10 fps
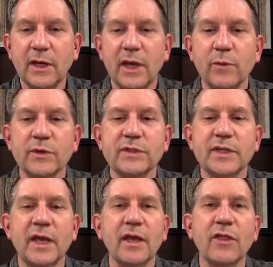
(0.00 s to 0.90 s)
and we'll
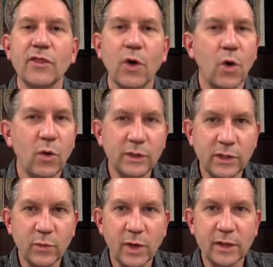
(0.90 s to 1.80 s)
say the
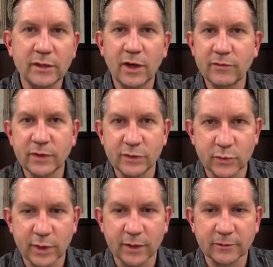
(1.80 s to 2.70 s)
Holy One of
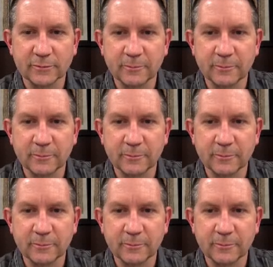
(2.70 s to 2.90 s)
Israel.